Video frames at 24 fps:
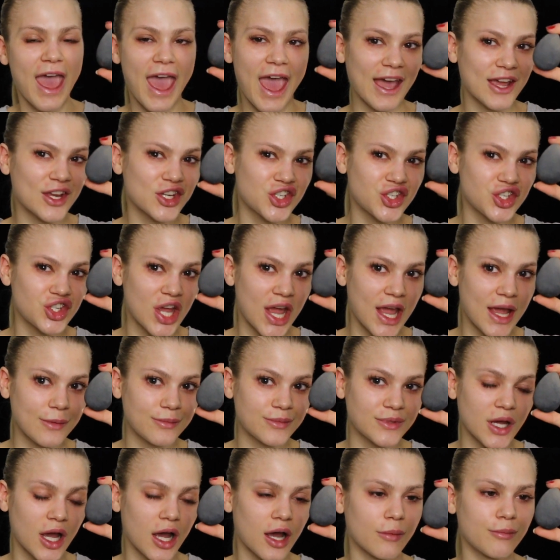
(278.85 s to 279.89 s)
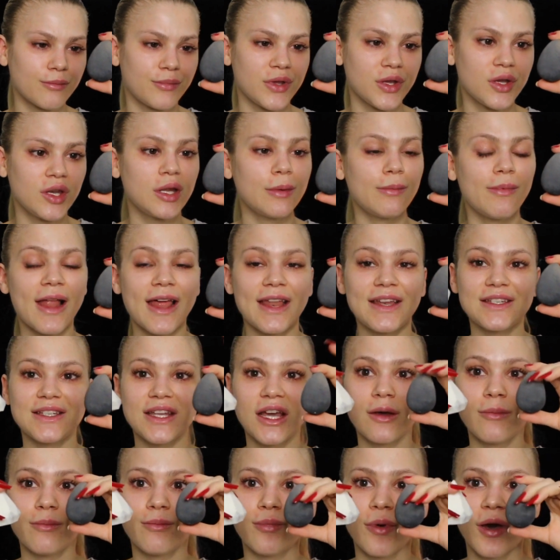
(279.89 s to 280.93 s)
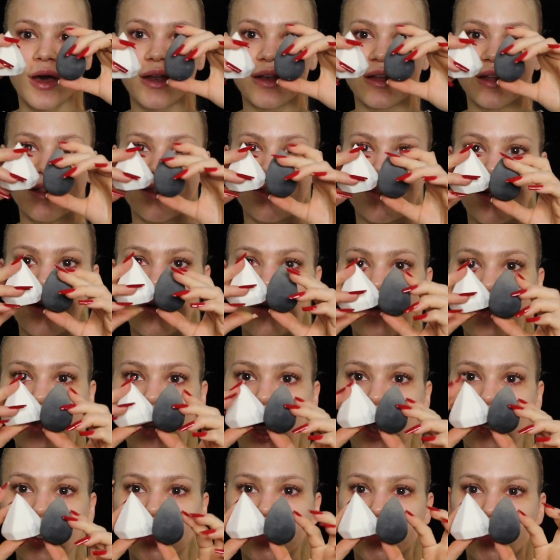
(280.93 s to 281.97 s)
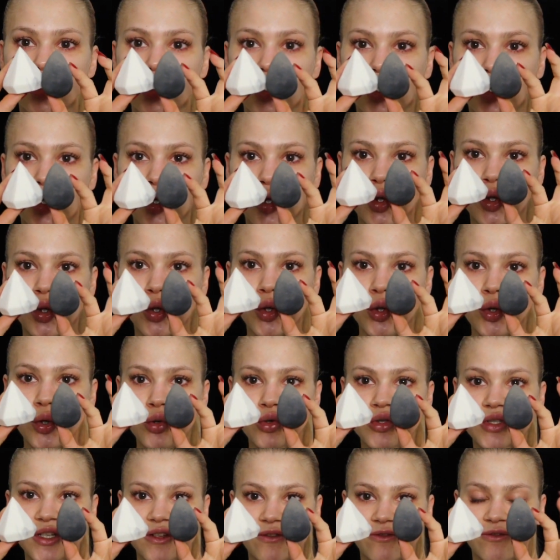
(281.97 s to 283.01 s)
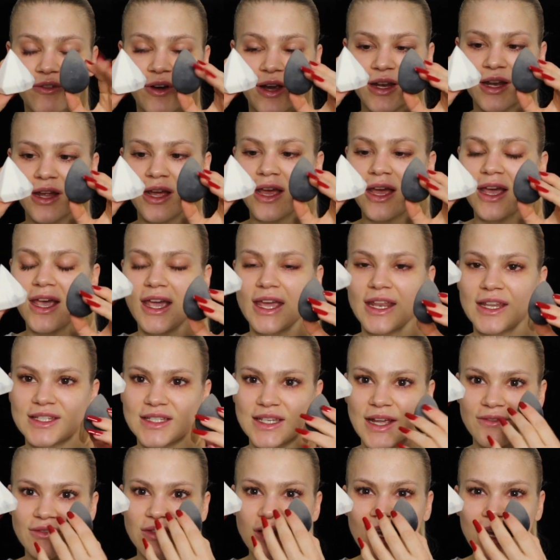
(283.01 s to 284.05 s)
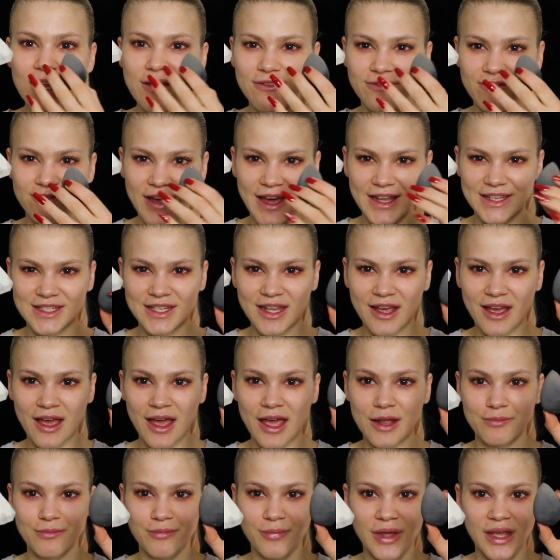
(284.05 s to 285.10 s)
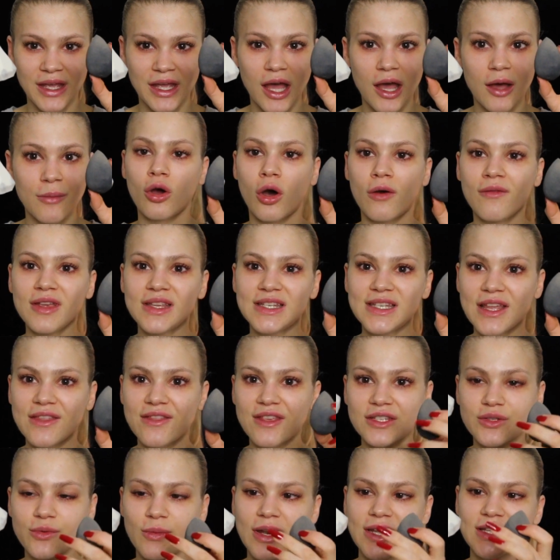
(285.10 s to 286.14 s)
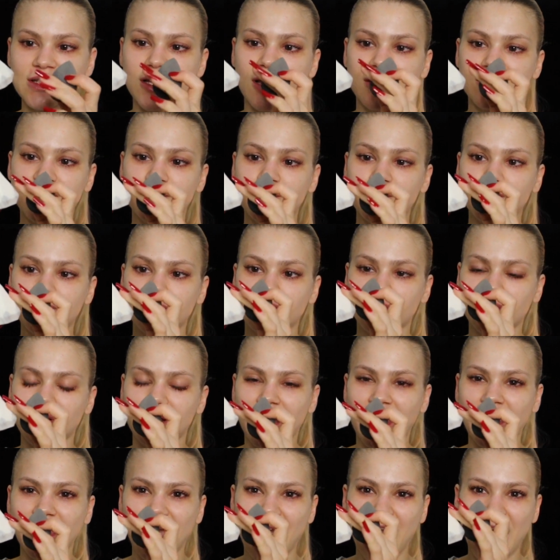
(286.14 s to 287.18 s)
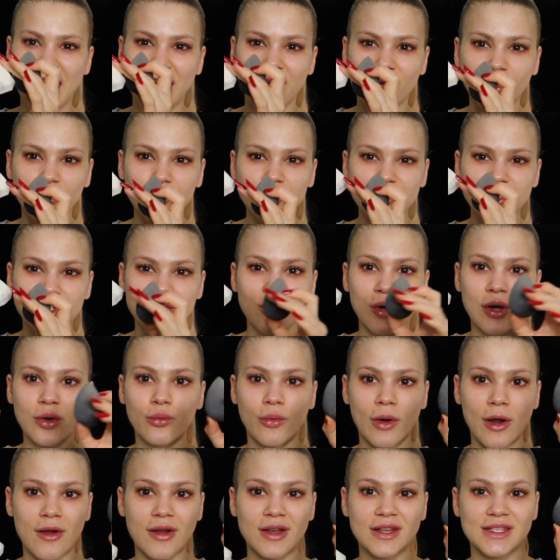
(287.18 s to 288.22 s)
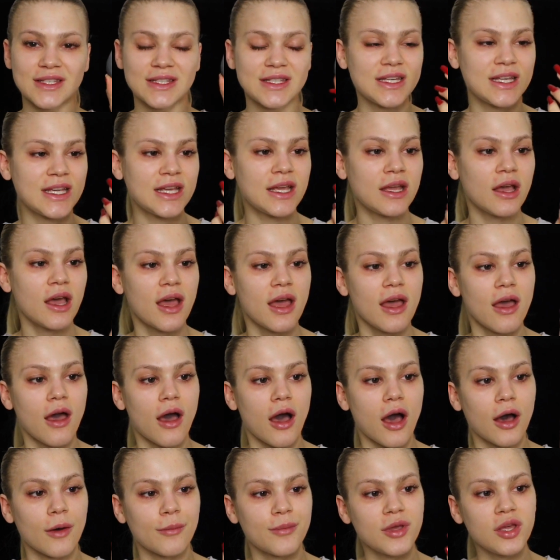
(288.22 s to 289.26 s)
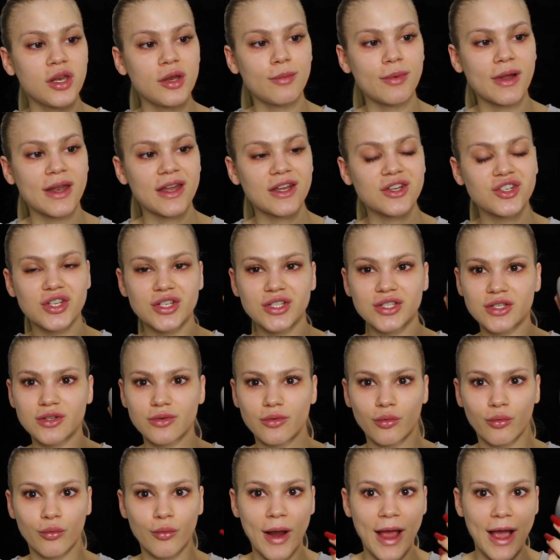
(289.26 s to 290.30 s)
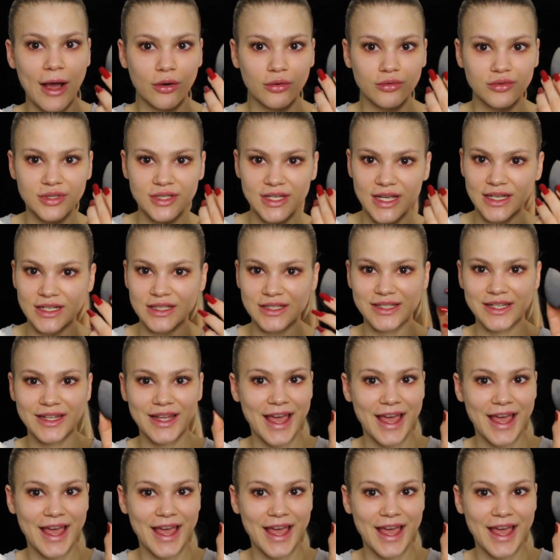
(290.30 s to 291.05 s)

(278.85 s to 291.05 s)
X-shaped Beautyblender, but they're not too different. It is definitely fatter and bigger, and obviously this one has got some like angles to it, whereas the Beautyblender is just round and